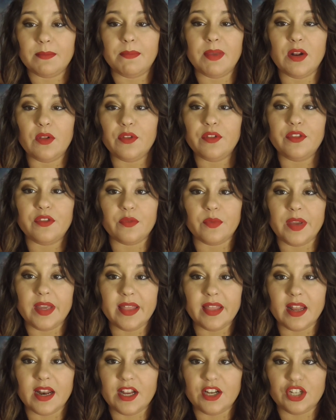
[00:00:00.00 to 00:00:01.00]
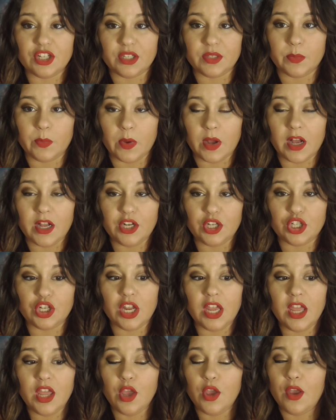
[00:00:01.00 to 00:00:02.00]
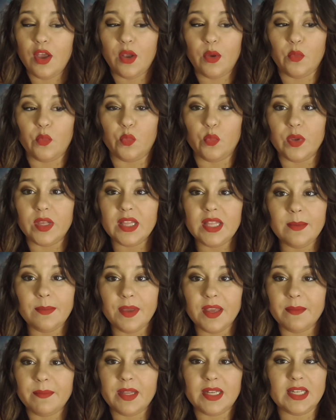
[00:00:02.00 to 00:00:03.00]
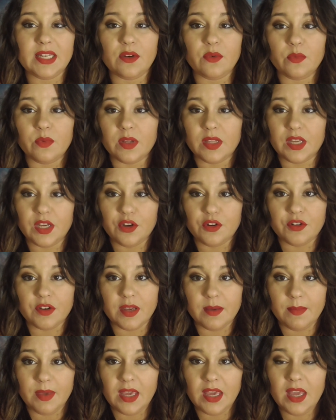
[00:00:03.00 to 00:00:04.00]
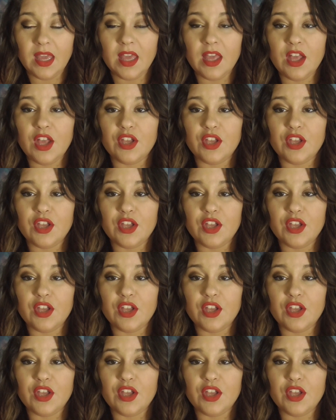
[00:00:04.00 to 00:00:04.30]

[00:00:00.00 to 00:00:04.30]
middle three that I just swatched, really pigmented, really creamy.